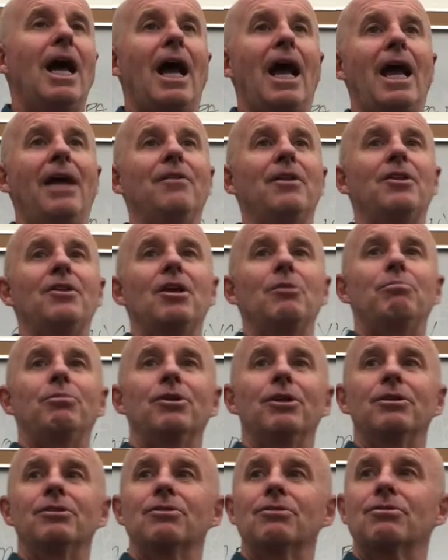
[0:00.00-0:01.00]
and then they
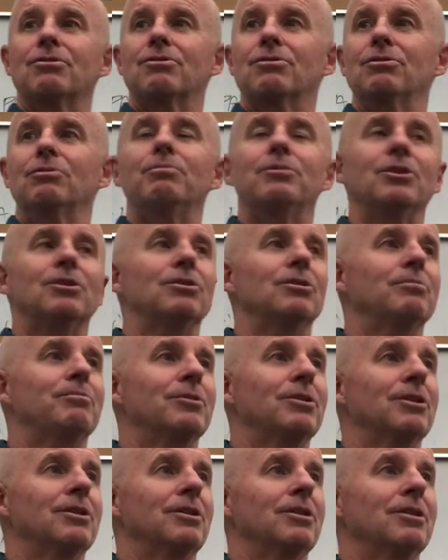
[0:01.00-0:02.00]
put super
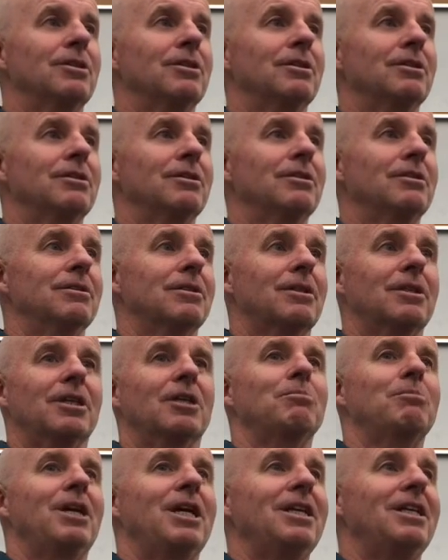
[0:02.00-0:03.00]
duper
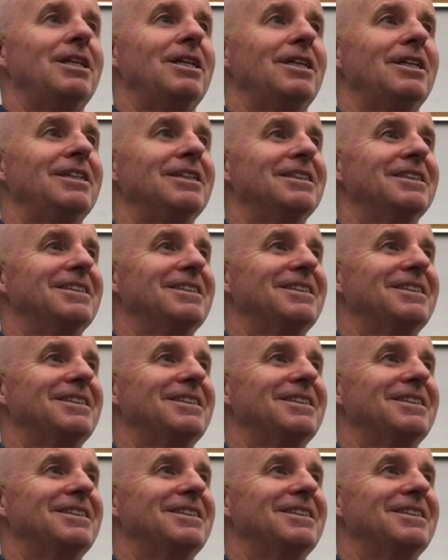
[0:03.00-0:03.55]
clickbaity